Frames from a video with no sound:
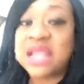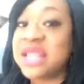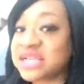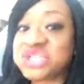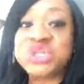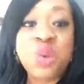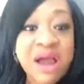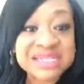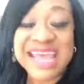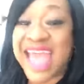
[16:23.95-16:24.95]
lest you
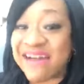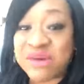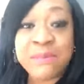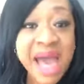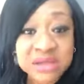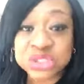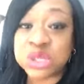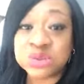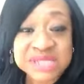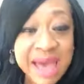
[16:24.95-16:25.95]
are to have a
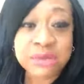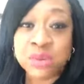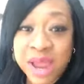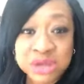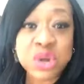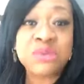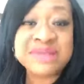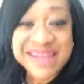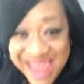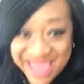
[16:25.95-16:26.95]
milestone tied around your
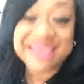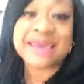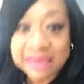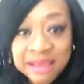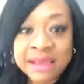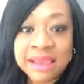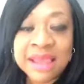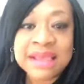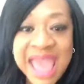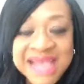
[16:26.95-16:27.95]
neck
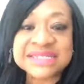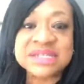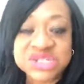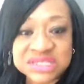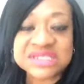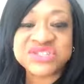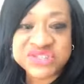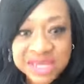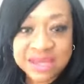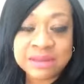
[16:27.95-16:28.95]
and cast into the
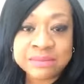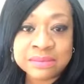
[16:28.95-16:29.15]
sea?